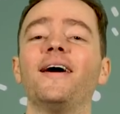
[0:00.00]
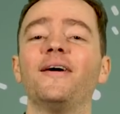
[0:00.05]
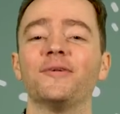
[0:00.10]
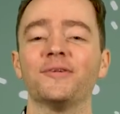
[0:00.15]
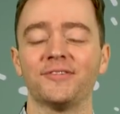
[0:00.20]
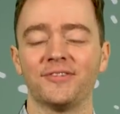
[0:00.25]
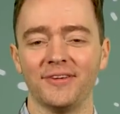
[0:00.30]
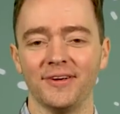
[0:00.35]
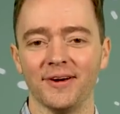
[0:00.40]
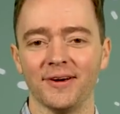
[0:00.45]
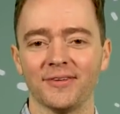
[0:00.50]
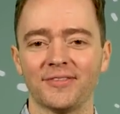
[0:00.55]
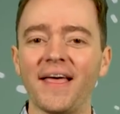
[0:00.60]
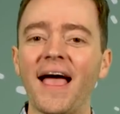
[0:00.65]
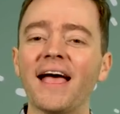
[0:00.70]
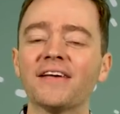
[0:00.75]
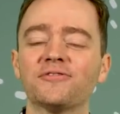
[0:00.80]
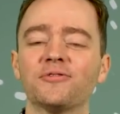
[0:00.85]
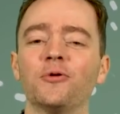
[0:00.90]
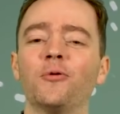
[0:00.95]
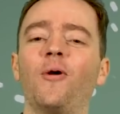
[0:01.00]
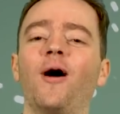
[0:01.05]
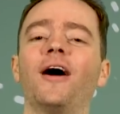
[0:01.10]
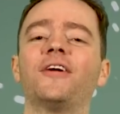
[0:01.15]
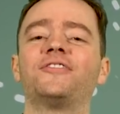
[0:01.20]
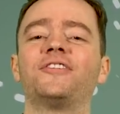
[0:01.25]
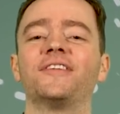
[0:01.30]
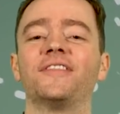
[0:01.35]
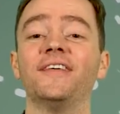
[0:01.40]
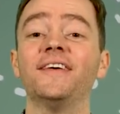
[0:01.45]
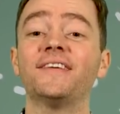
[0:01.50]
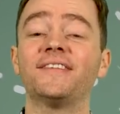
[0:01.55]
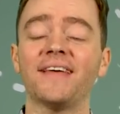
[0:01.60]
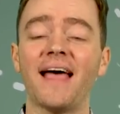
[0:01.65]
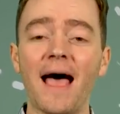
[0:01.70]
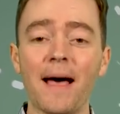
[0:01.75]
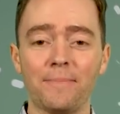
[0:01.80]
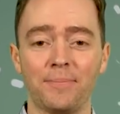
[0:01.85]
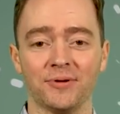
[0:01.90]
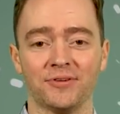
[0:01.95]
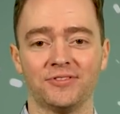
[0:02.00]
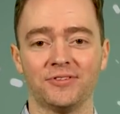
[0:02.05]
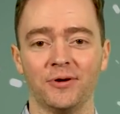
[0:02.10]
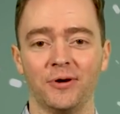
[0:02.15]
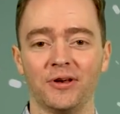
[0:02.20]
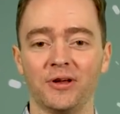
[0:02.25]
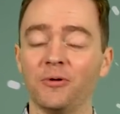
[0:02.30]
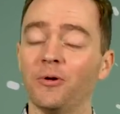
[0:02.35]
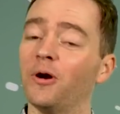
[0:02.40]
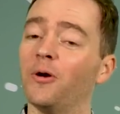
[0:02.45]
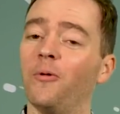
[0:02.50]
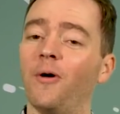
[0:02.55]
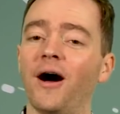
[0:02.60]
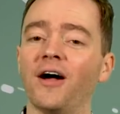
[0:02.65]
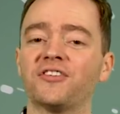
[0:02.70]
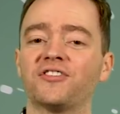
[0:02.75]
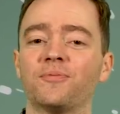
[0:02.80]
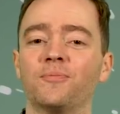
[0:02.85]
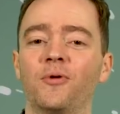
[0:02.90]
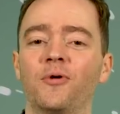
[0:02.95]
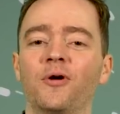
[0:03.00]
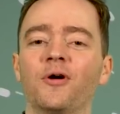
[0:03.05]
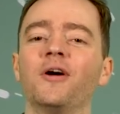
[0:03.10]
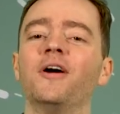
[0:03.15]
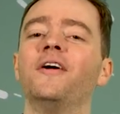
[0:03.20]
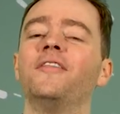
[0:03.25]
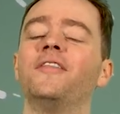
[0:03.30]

Ellis here. Thanks for watching this episode. You want to watch more?